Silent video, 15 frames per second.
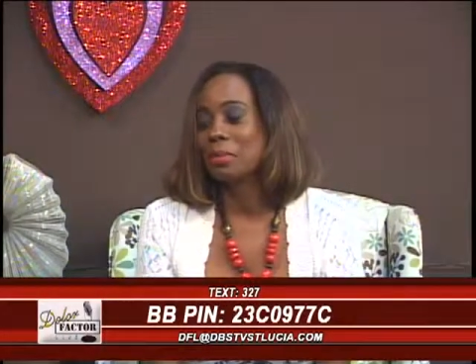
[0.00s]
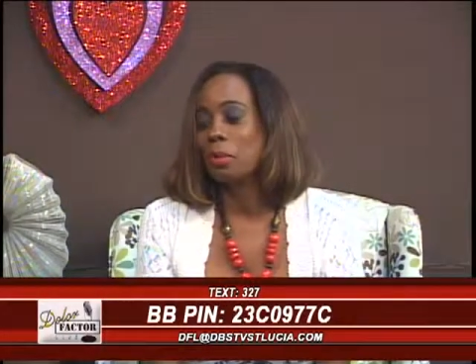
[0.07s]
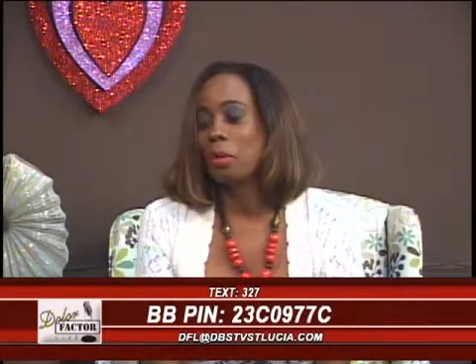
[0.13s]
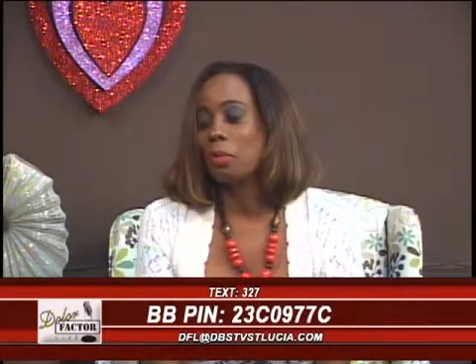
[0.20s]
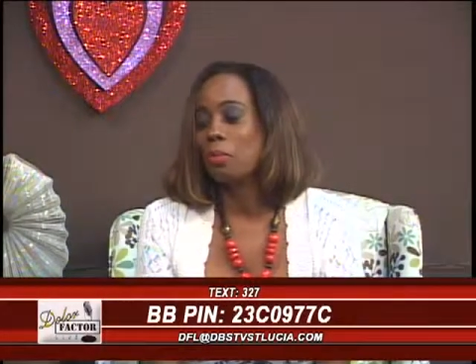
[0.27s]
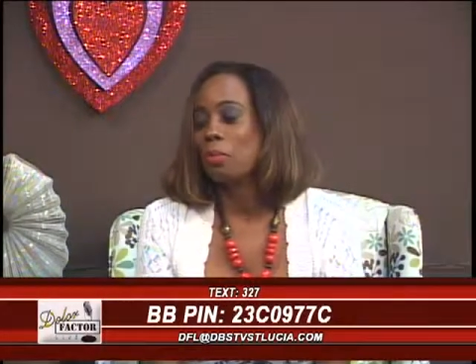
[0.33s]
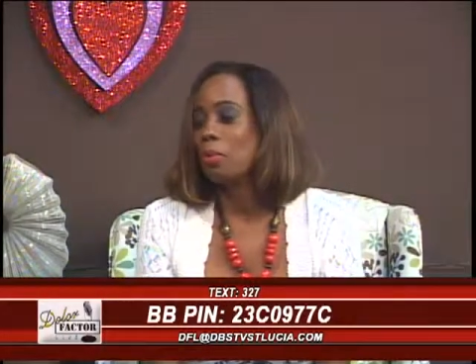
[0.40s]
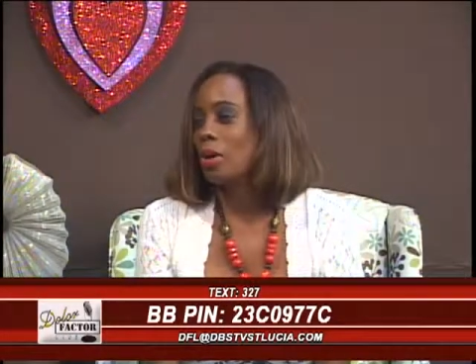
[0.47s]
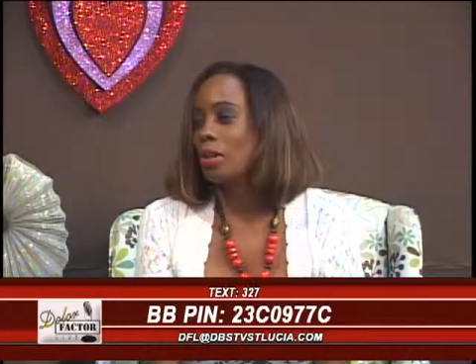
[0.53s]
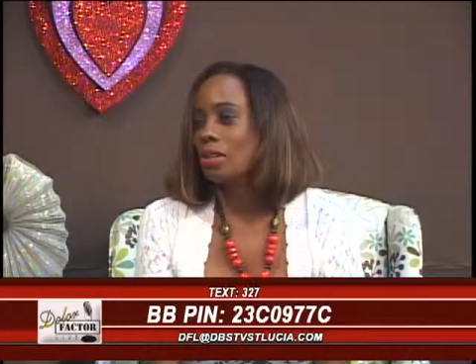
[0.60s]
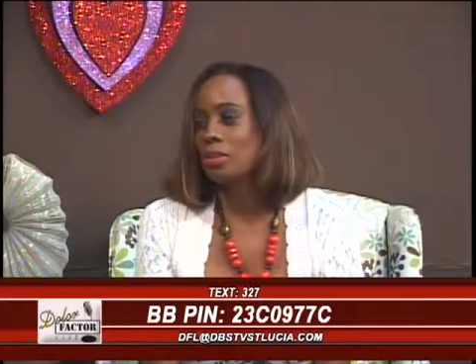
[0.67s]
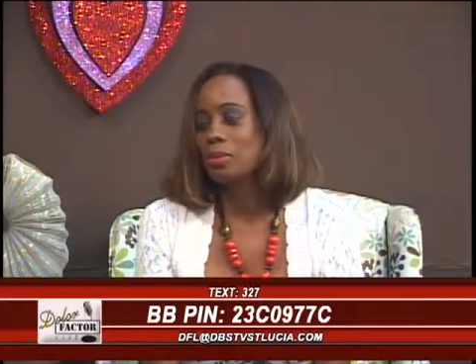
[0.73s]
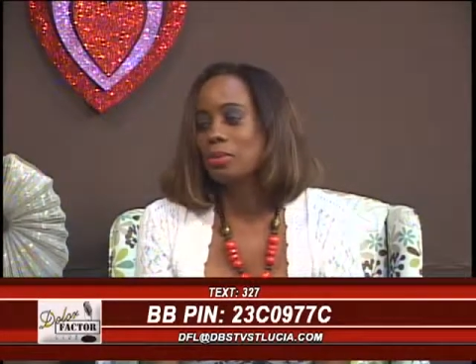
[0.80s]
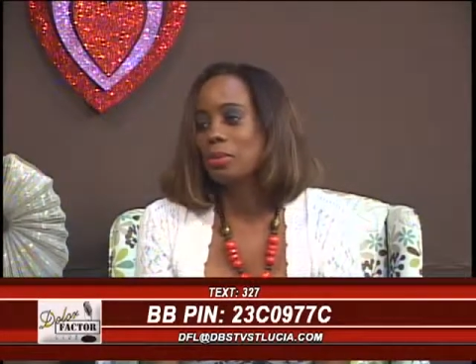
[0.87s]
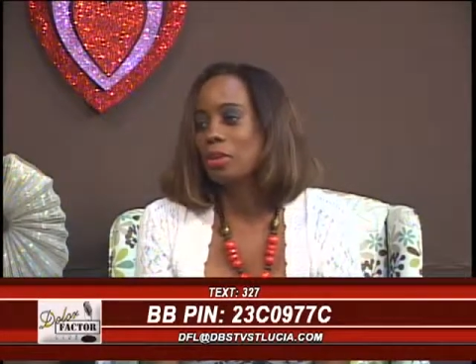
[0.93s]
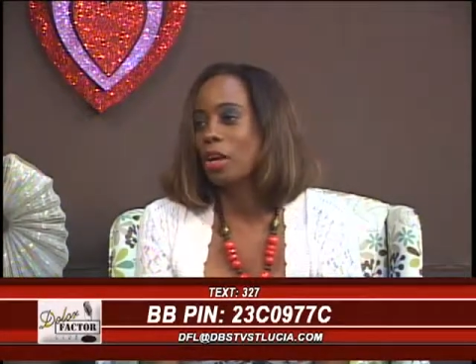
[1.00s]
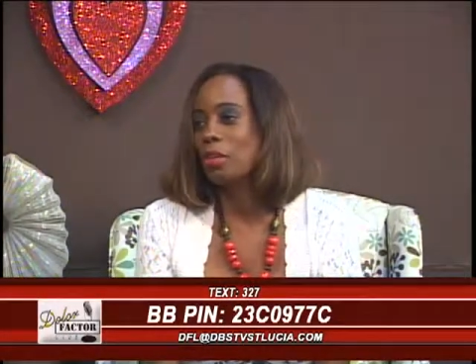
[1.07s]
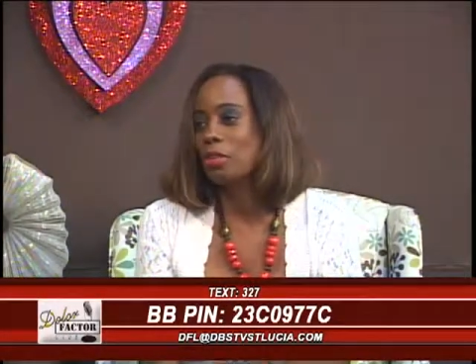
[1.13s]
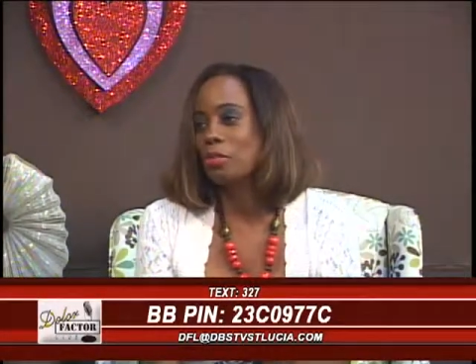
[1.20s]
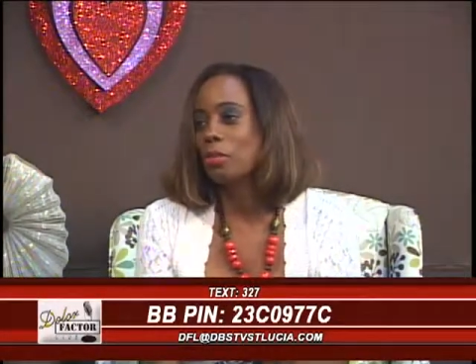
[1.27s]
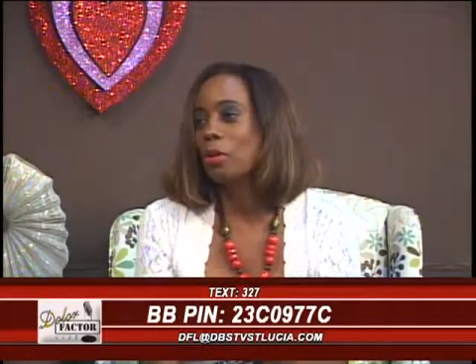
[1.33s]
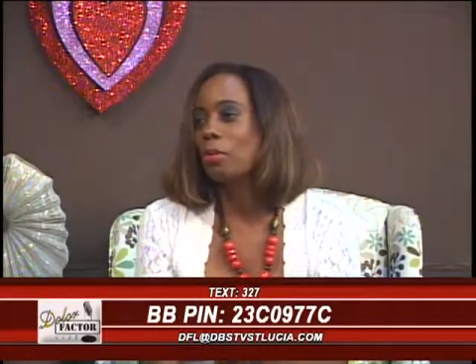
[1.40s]
You. What what was
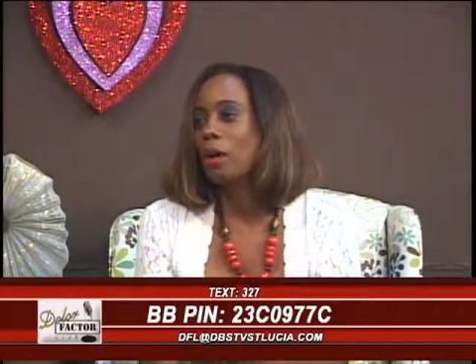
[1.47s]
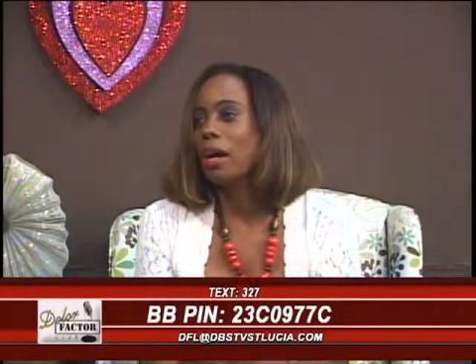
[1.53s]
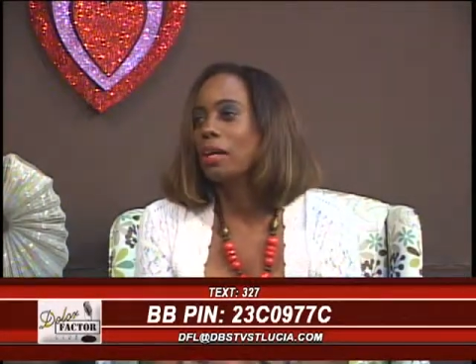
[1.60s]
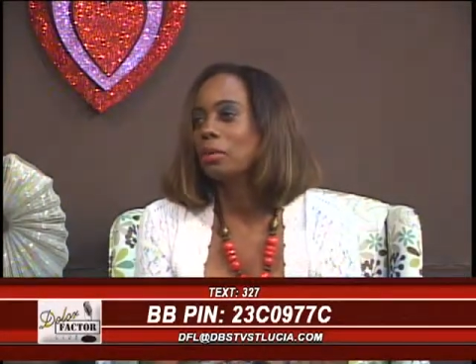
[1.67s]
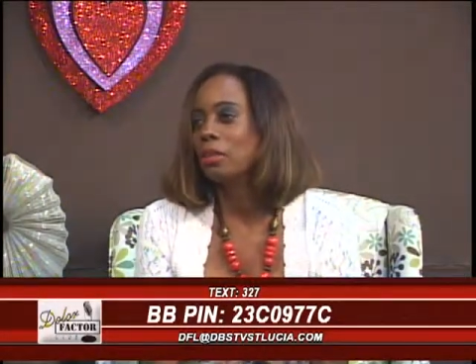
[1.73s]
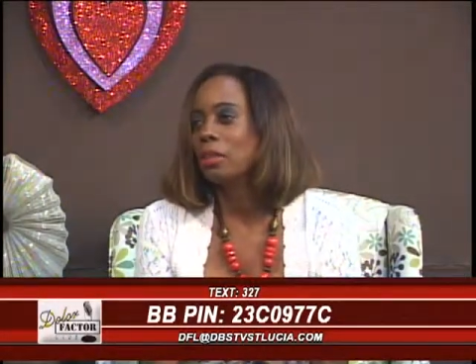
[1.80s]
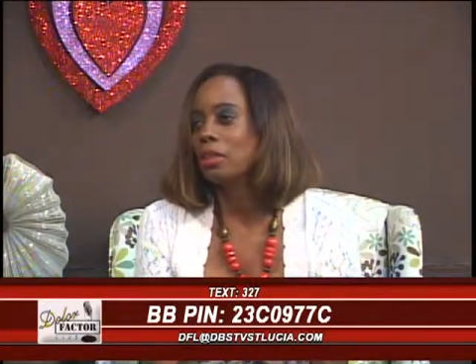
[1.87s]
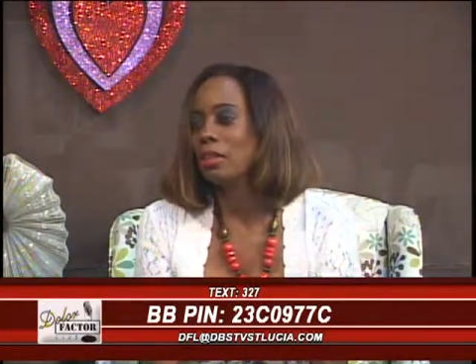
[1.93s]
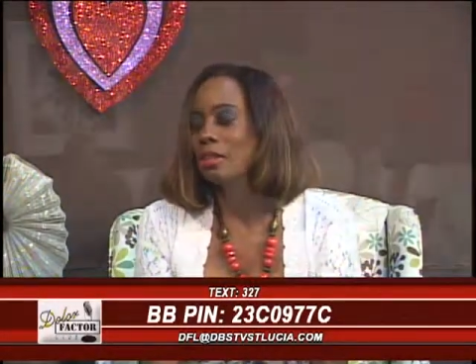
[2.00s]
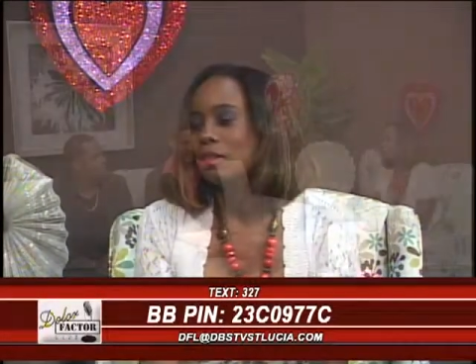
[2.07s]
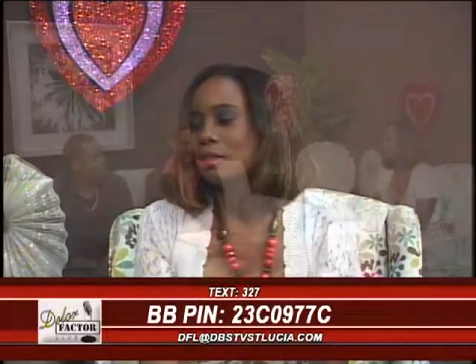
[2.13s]
going through your mind when